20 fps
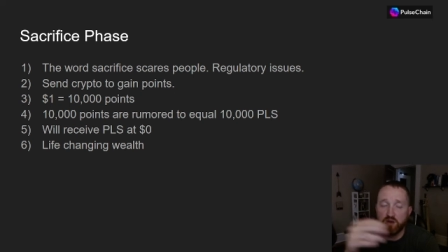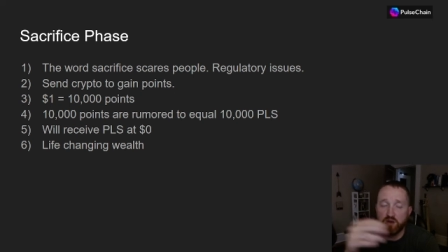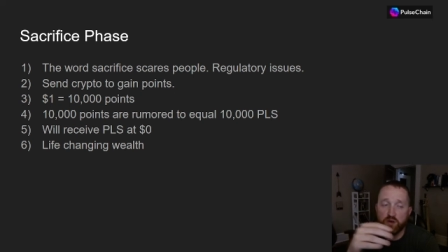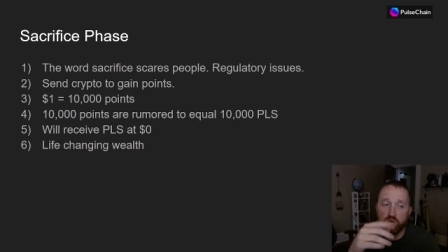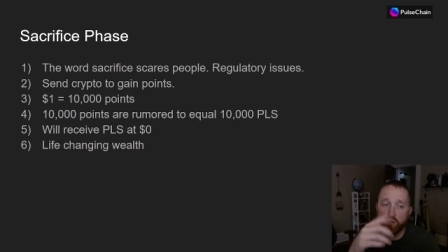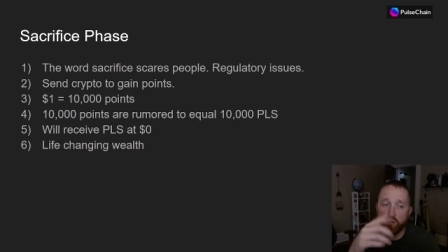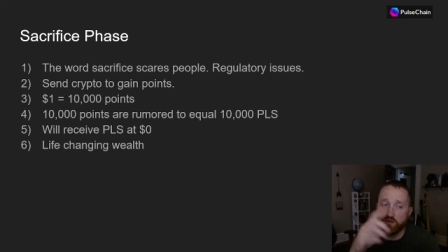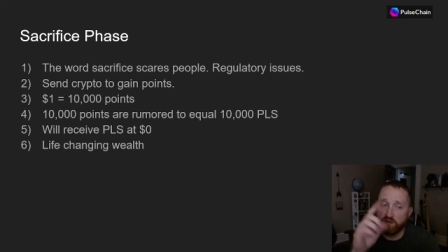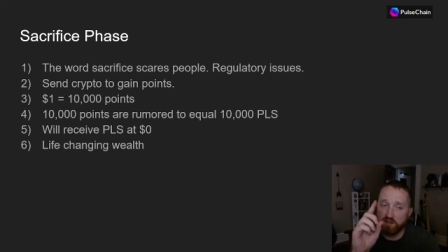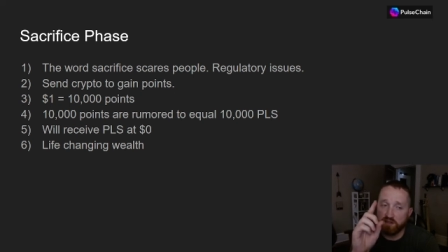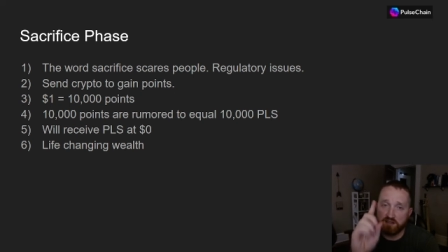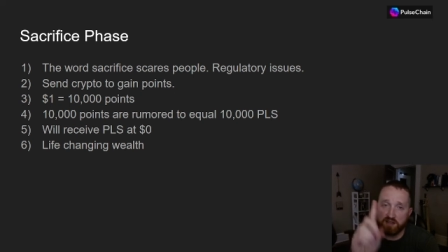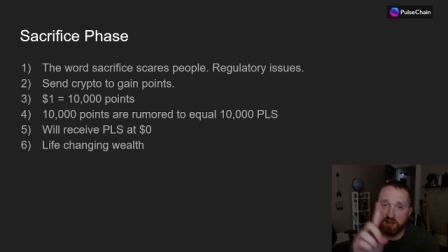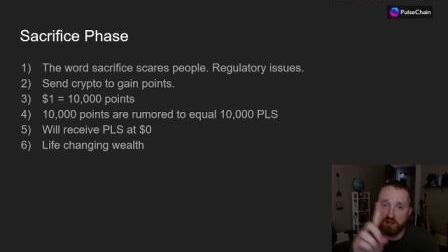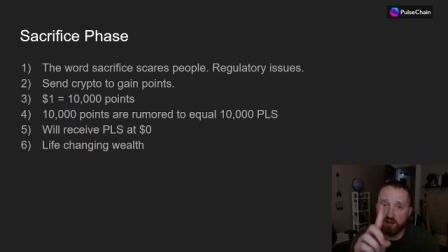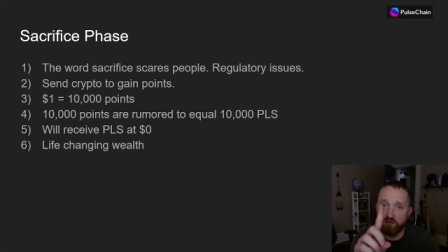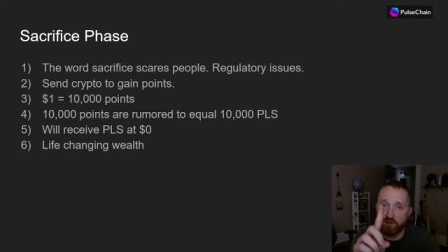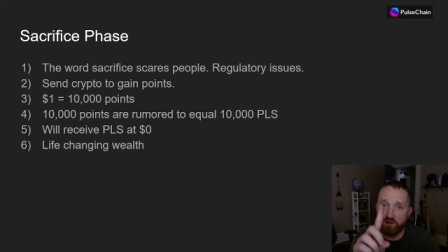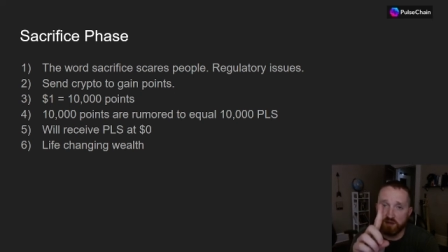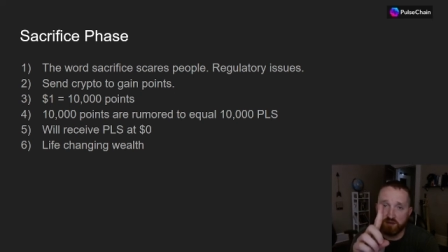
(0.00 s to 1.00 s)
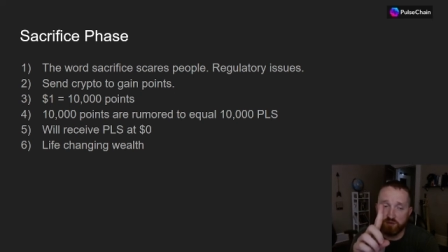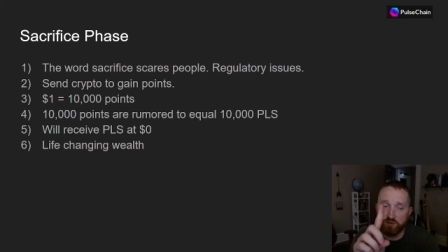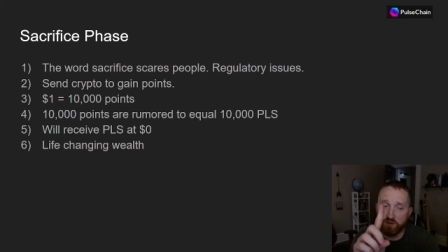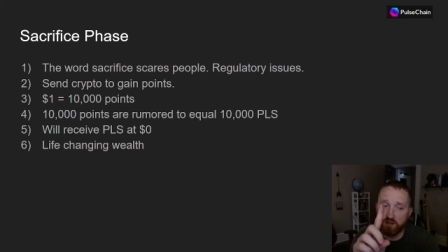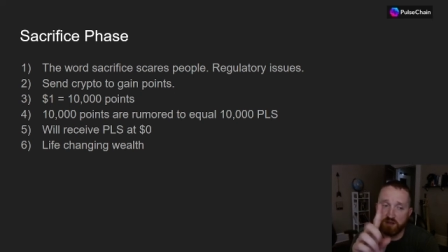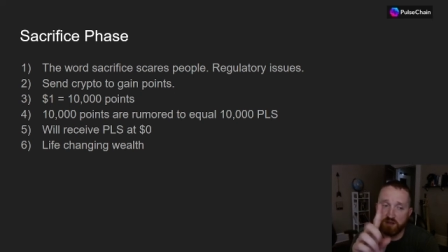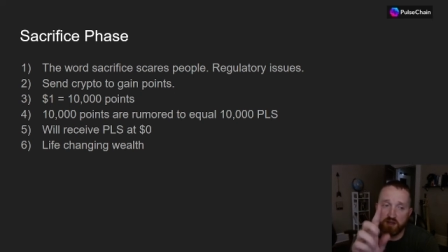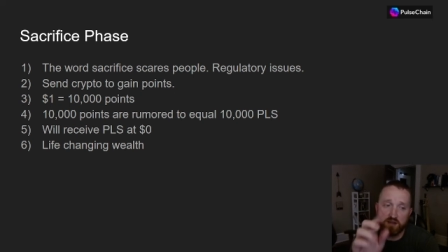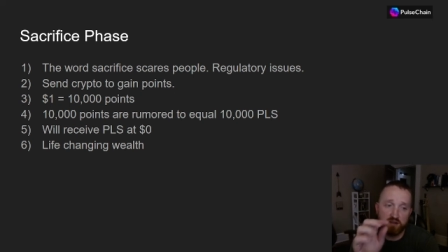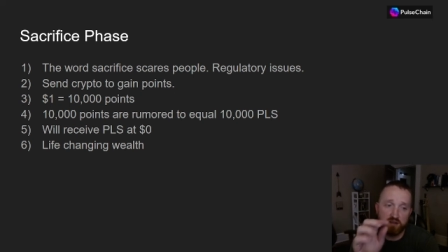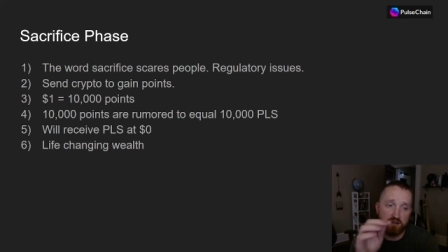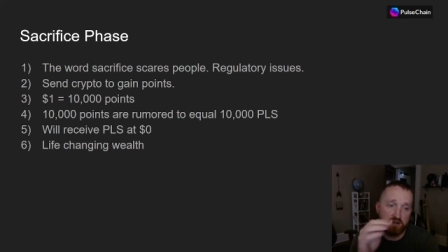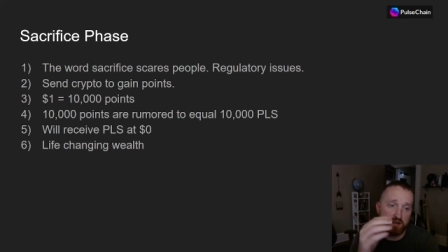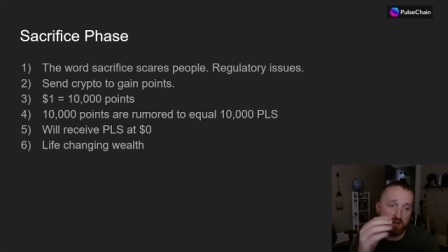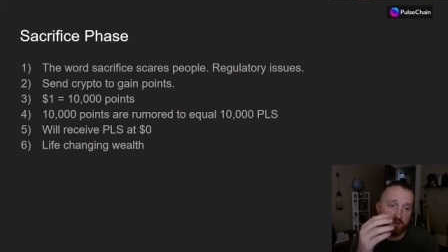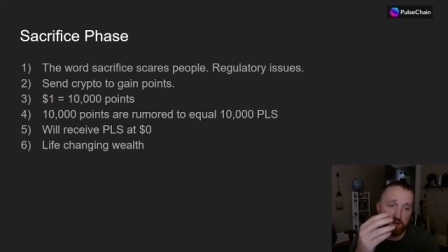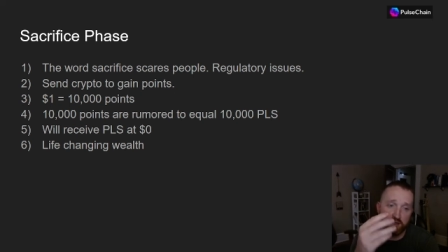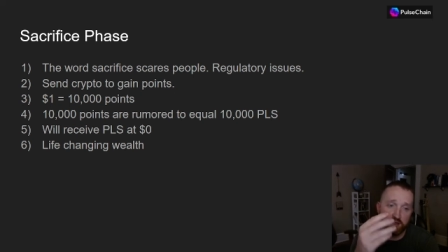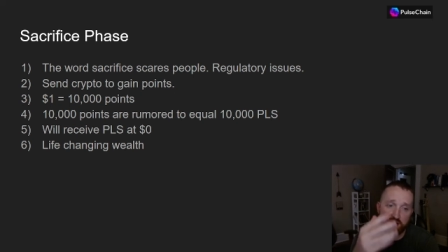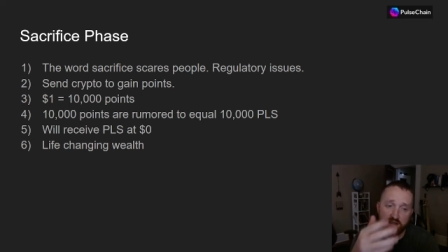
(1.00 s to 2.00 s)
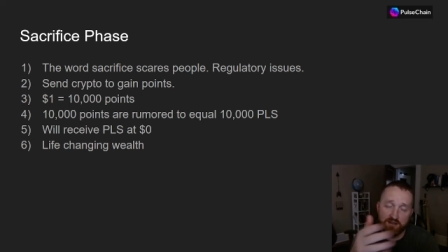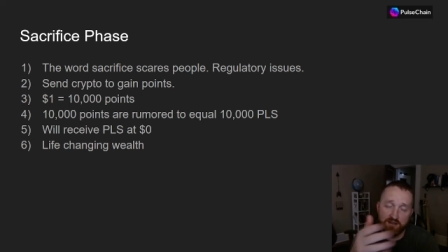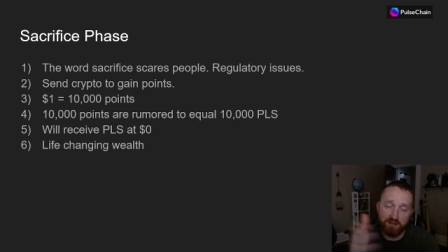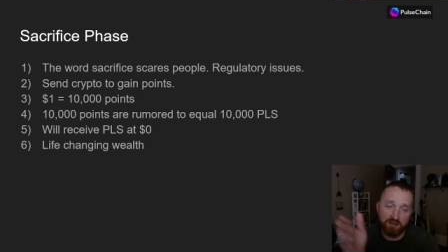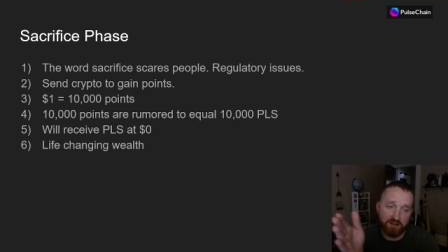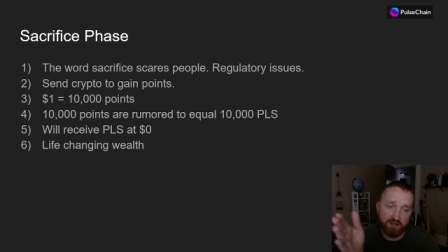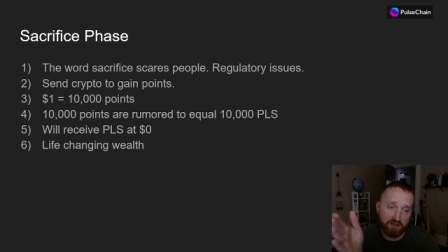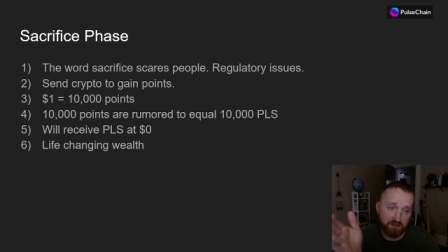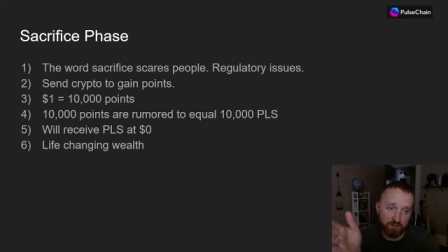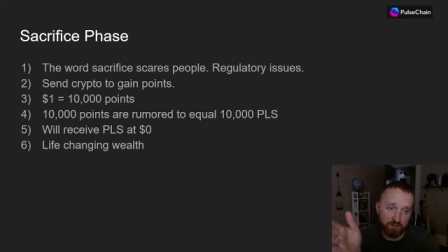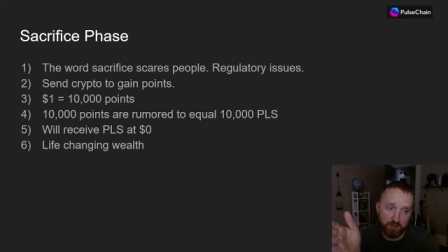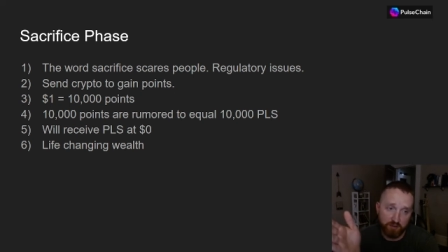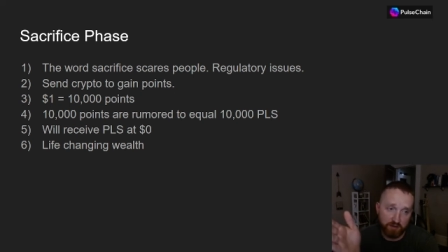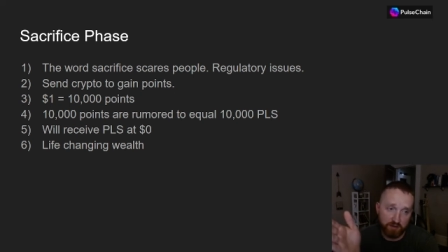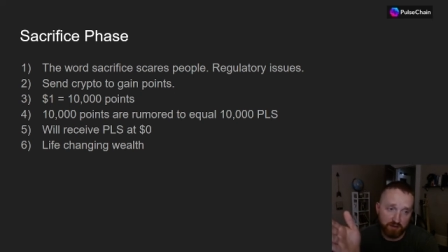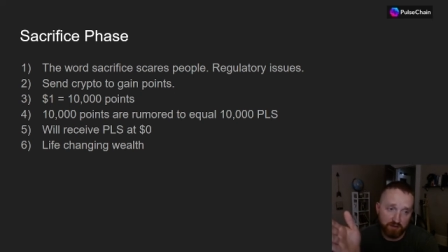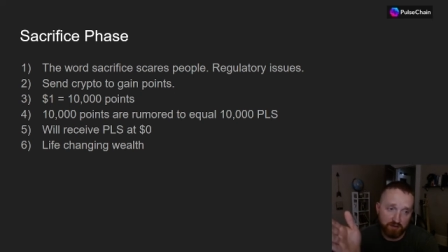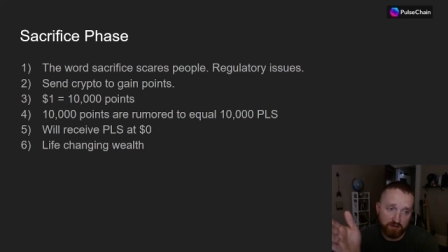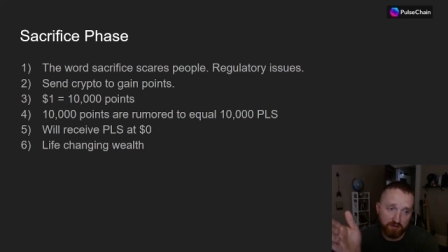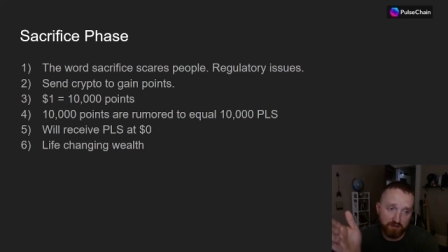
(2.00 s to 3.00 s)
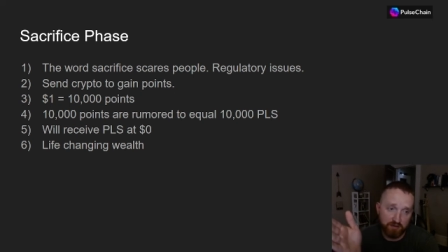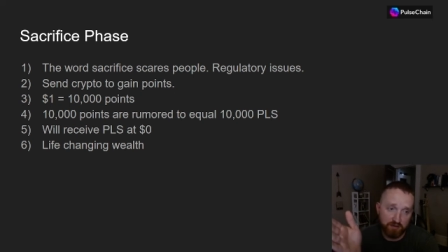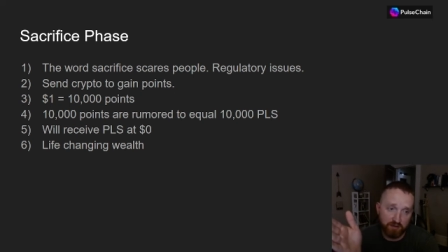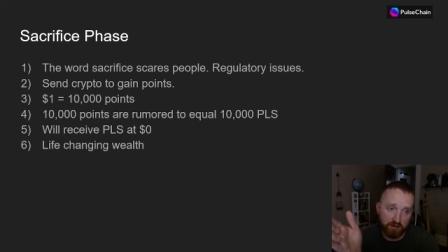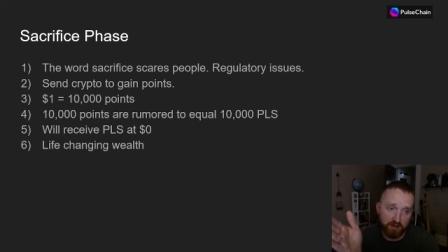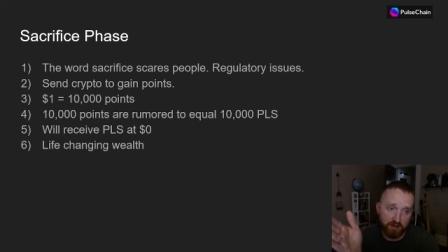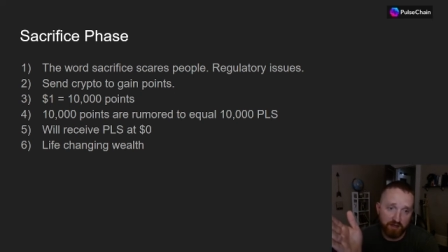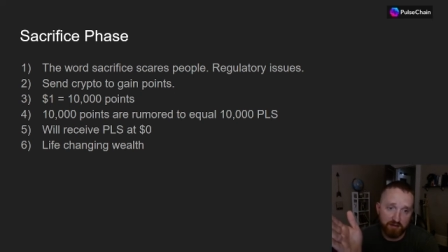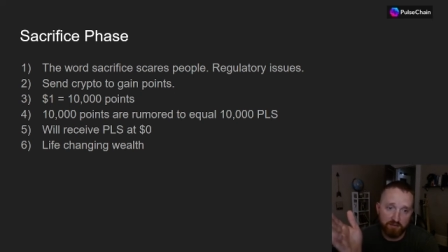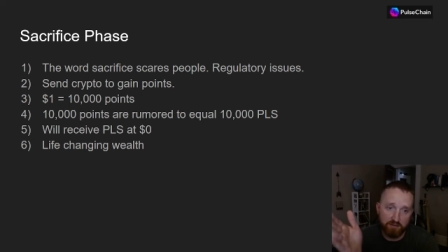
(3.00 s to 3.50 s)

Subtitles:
Or if I sacrifice $1, I'm going to get 10,000 points. All right?